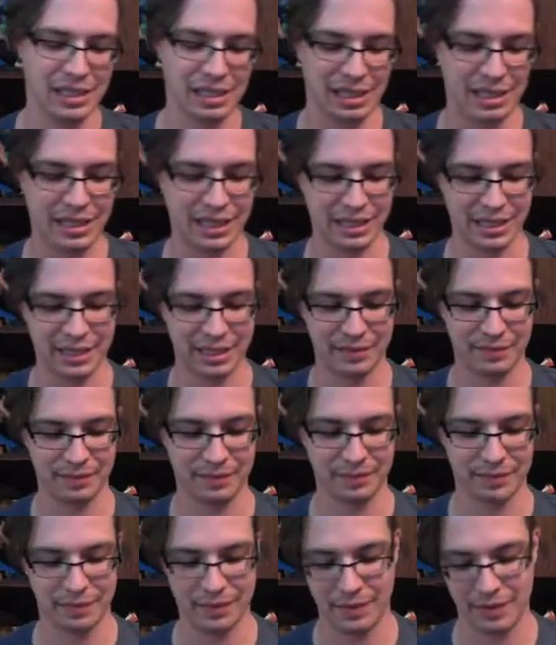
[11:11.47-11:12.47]
Because
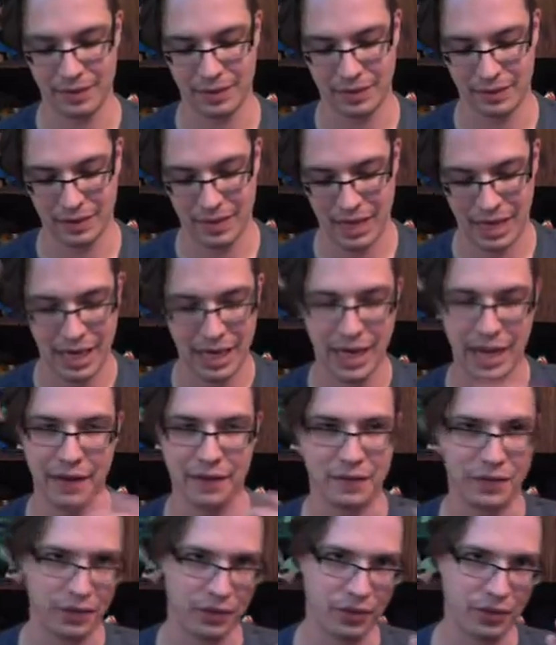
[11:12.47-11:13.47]
I
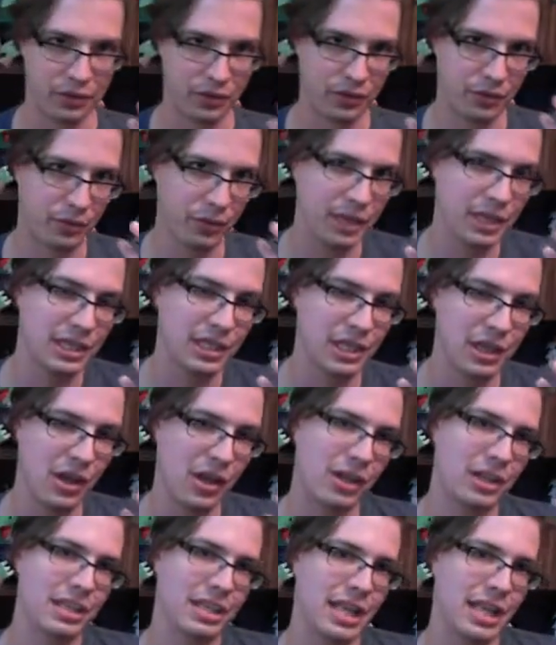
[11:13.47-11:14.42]
have 3 slots